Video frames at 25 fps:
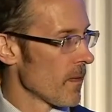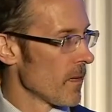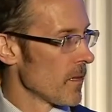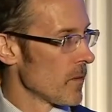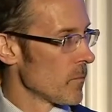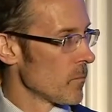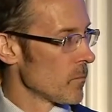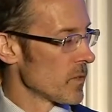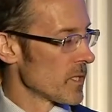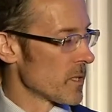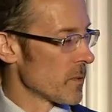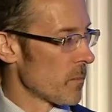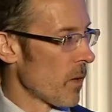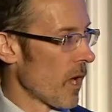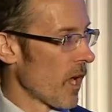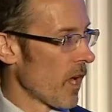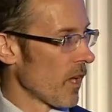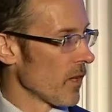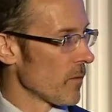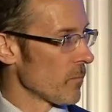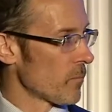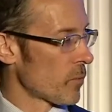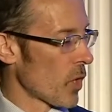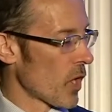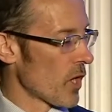It was a
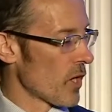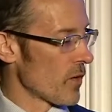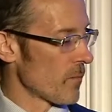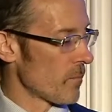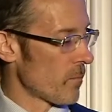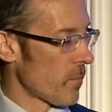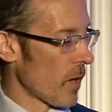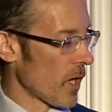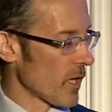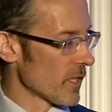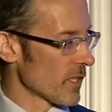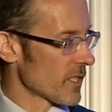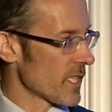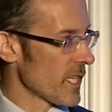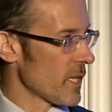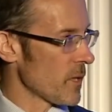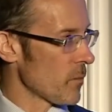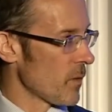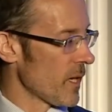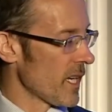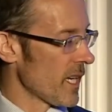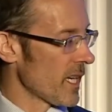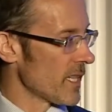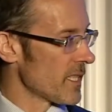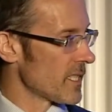policy
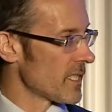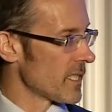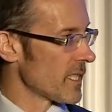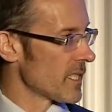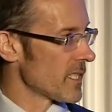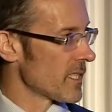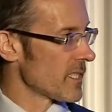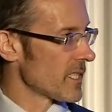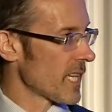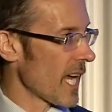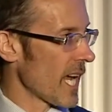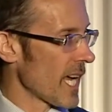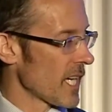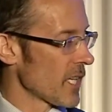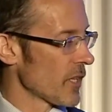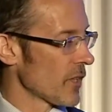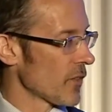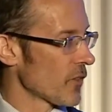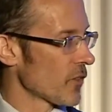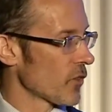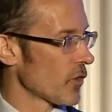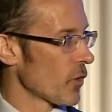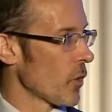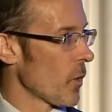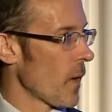we had taken
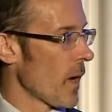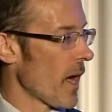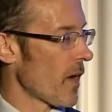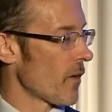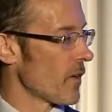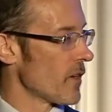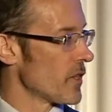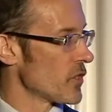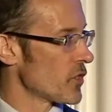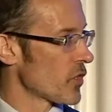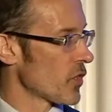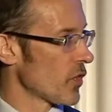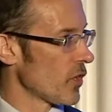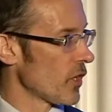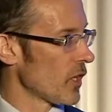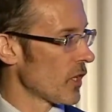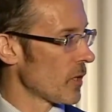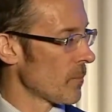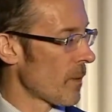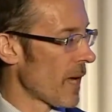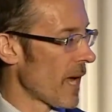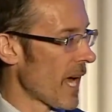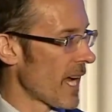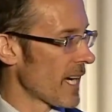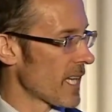through our internal
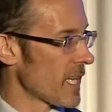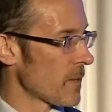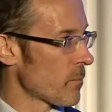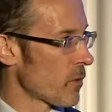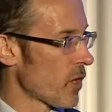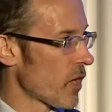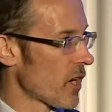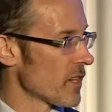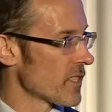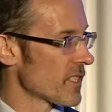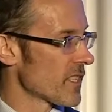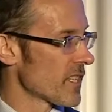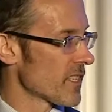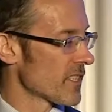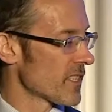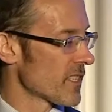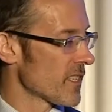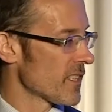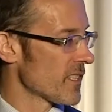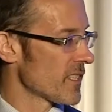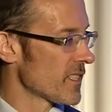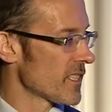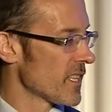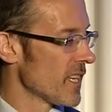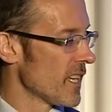party
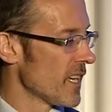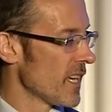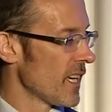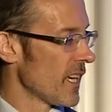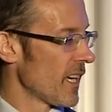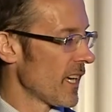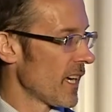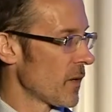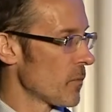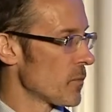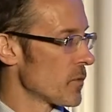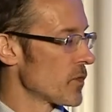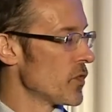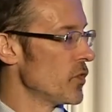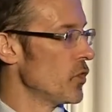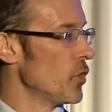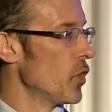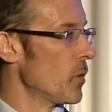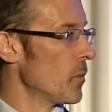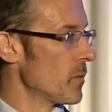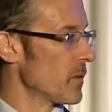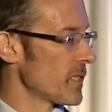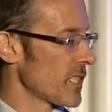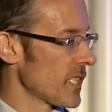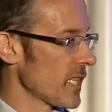processes. I was
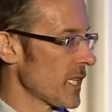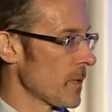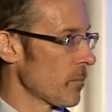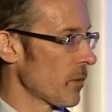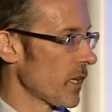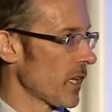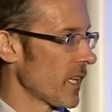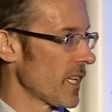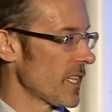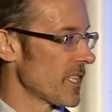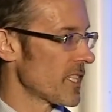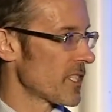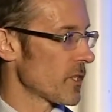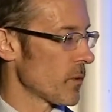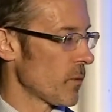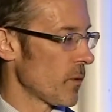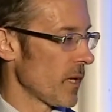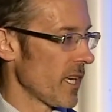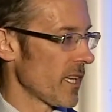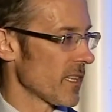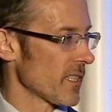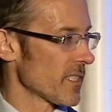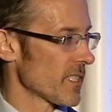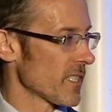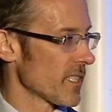enormously pleased to
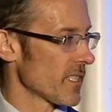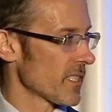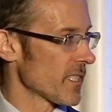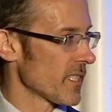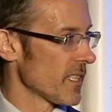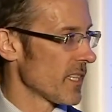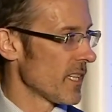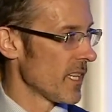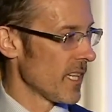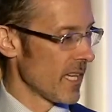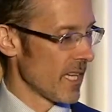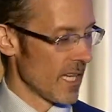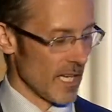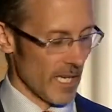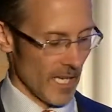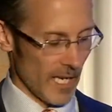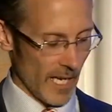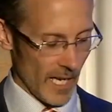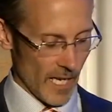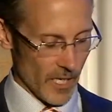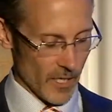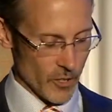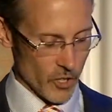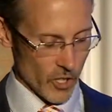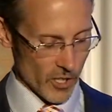announce it.
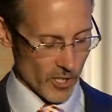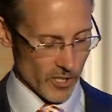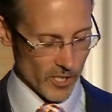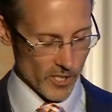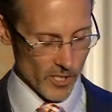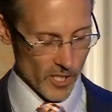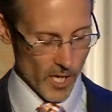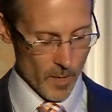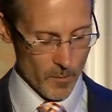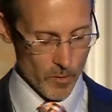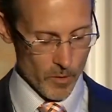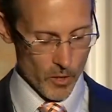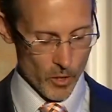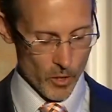Just as I'm